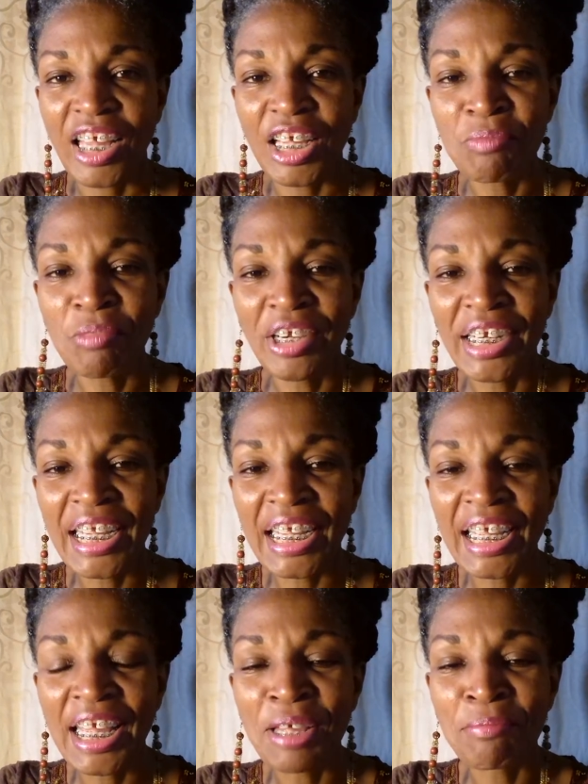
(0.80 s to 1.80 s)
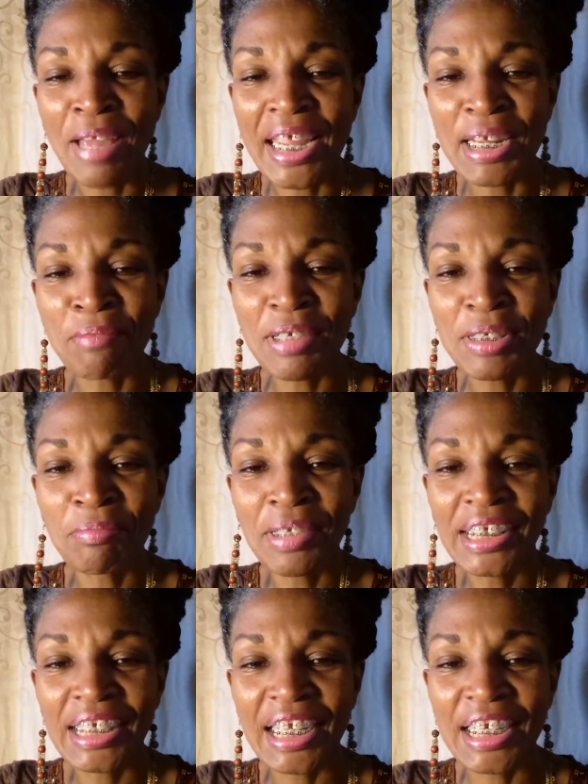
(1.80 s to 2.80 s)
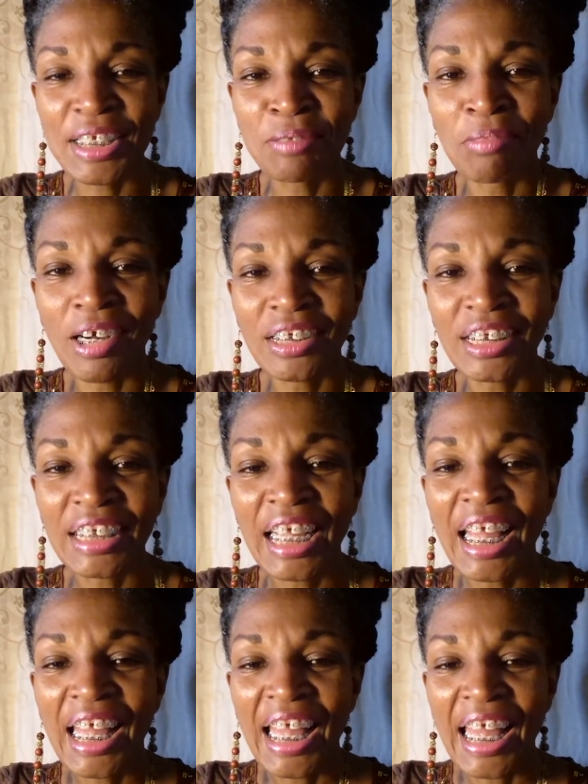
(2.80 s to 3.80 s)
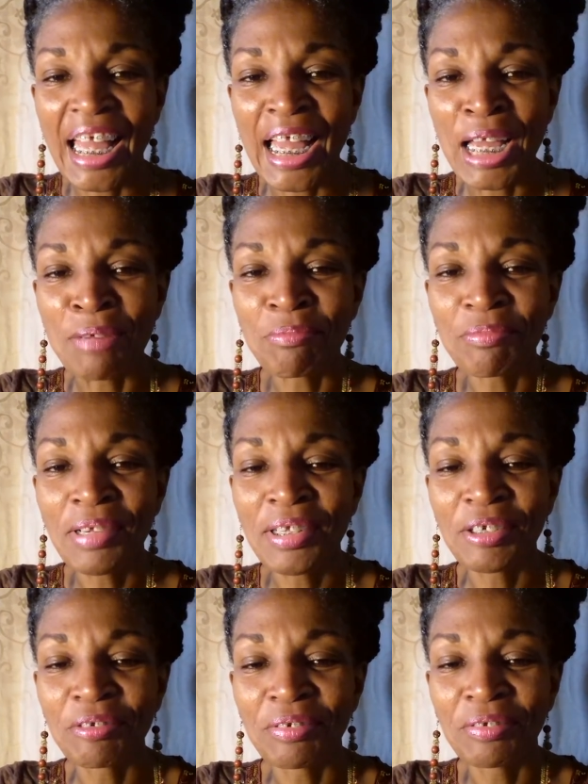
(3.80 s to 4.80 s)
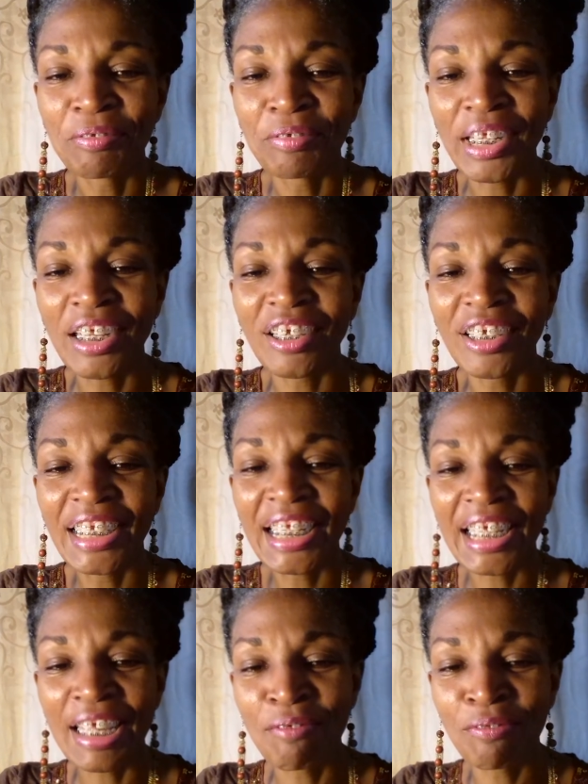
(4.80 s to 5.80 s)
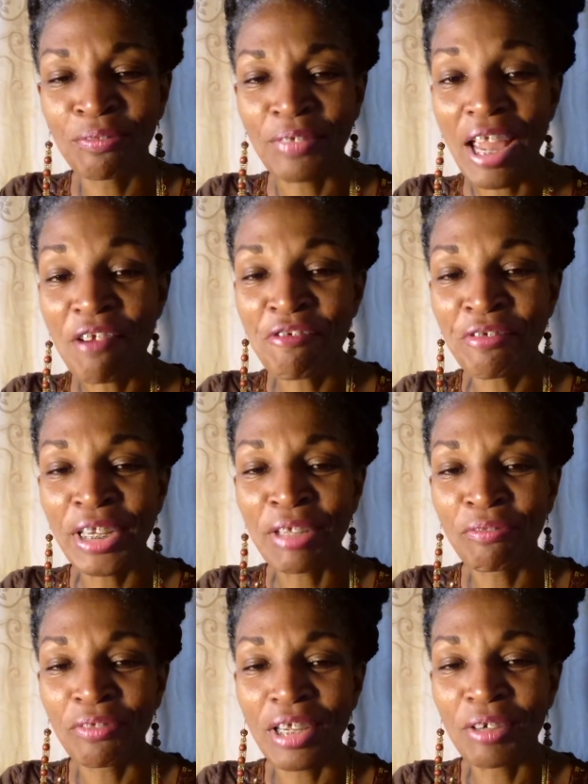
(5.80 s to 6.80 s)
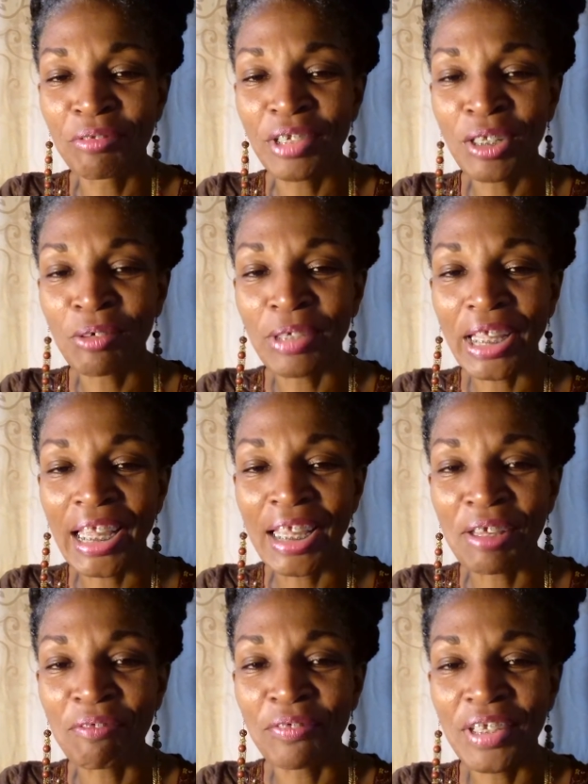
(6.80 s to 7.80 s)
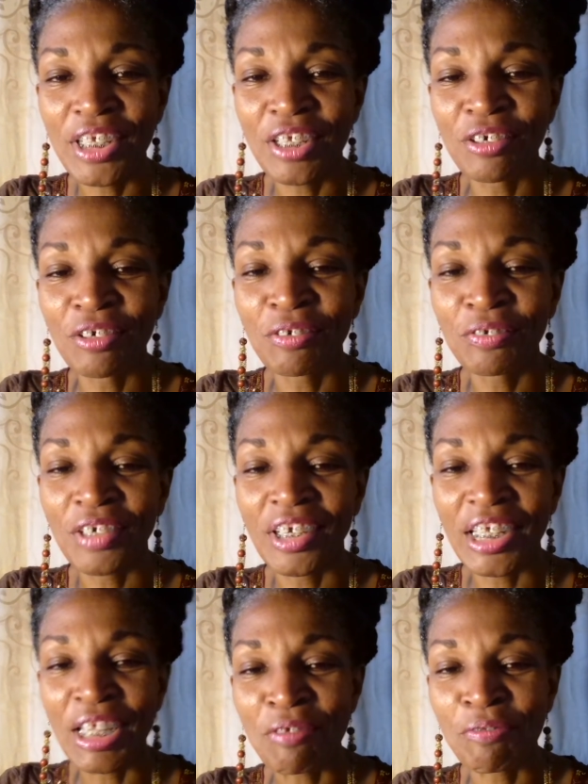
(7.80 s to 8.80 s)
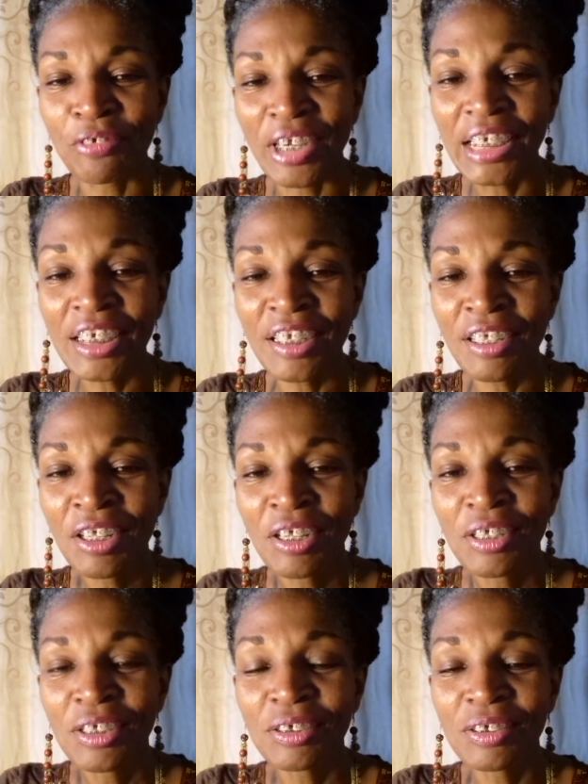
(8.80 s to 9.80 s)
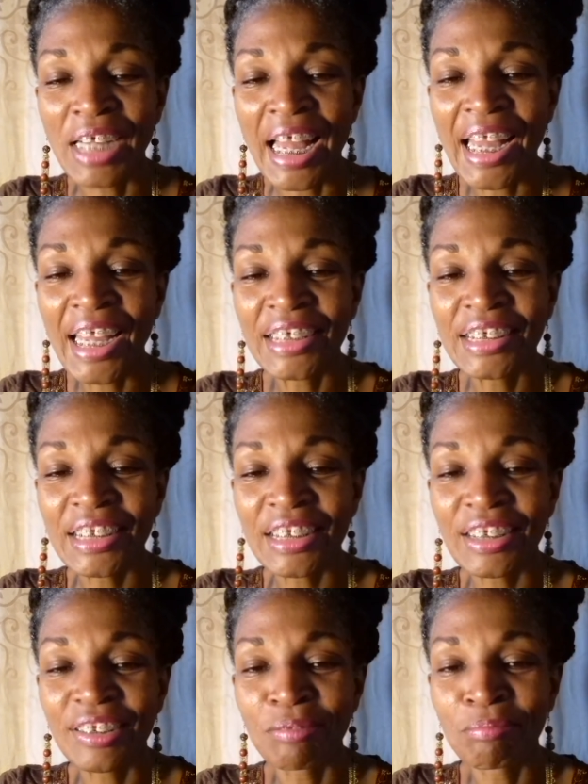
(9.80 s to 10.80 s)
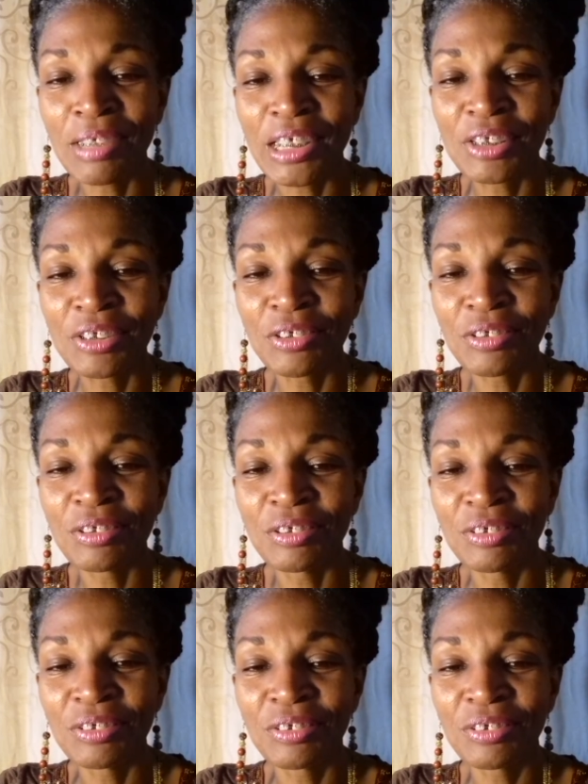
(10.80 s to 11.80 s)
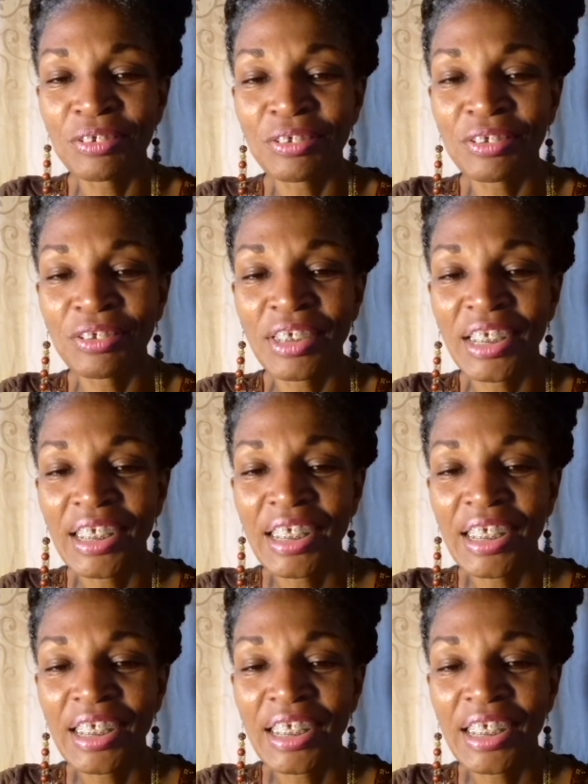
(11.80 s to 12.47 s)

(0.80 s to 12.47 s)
Good morning. My name is Mercedes Moss. I'm recording a very quick video for a friend who asked me to do